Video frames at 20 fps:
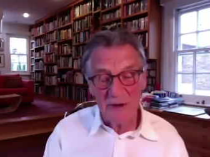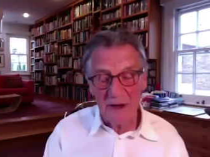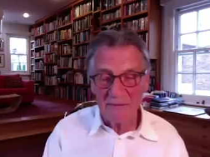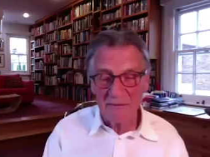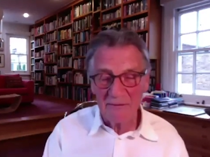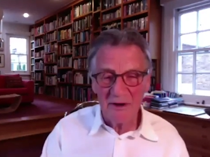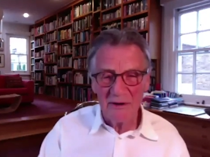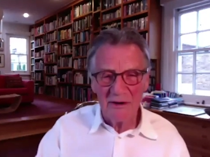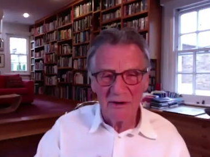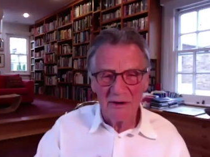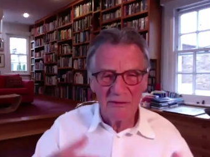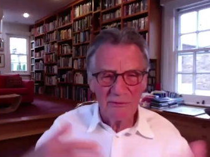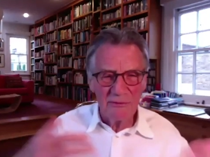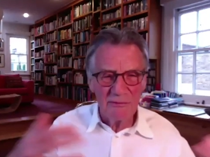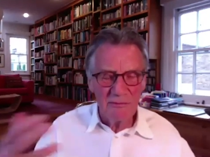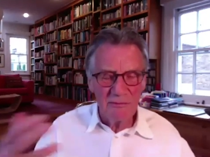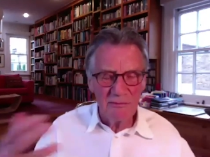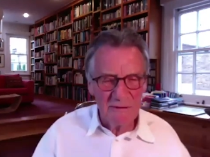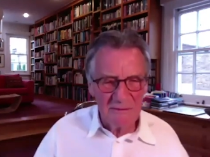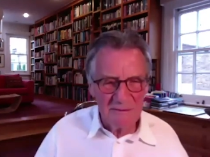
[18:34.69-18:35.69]
I'm going to,
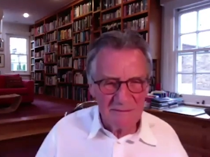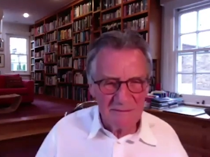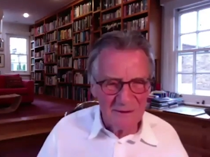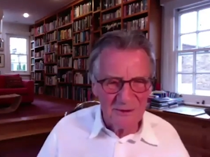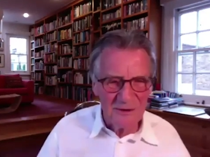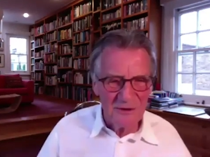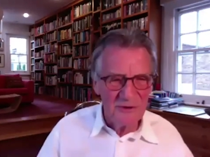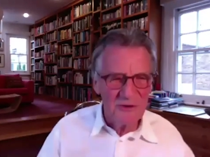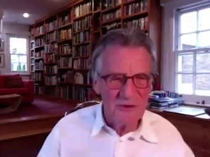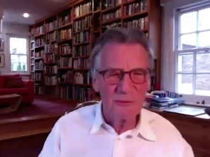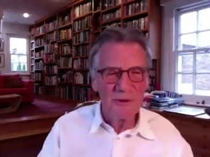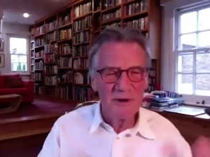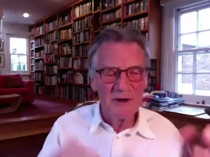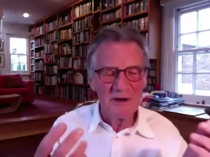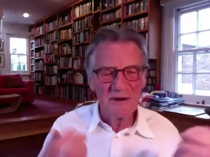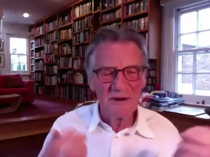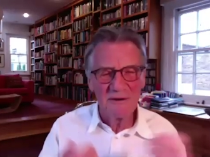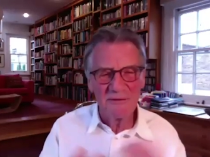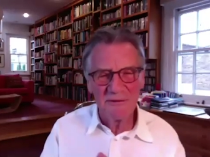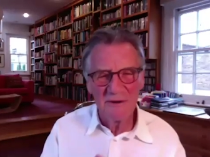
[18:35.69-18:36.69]
go into the
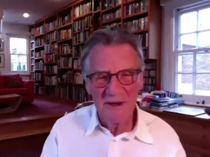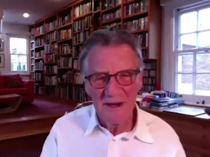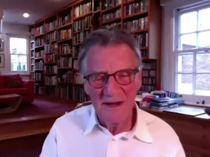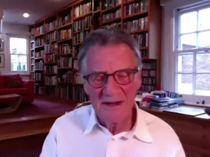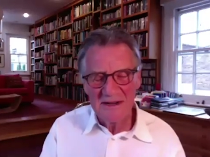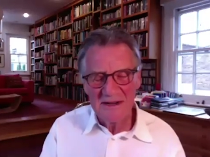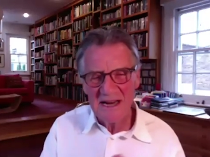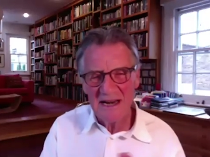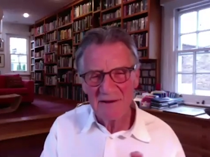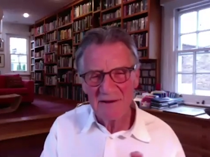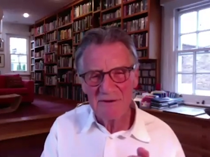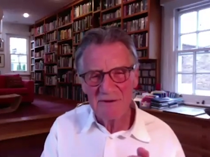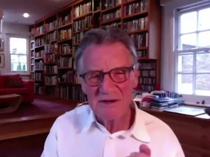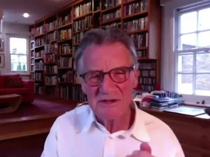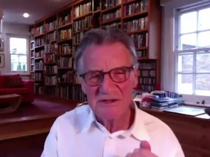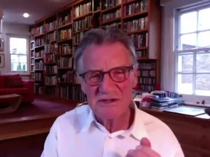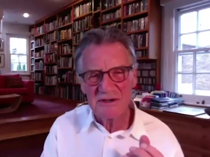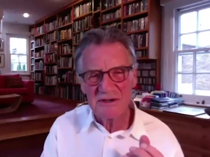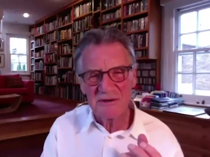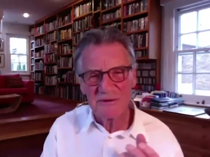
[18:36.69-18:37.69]
world of
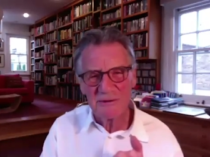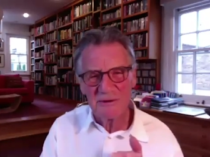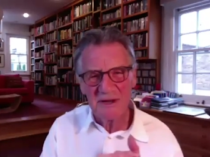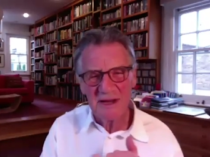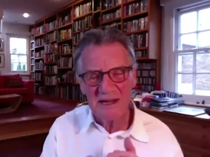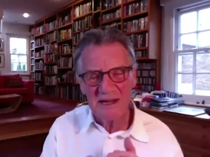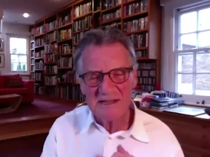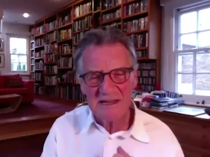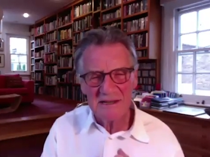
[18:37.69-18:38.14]
television and all that.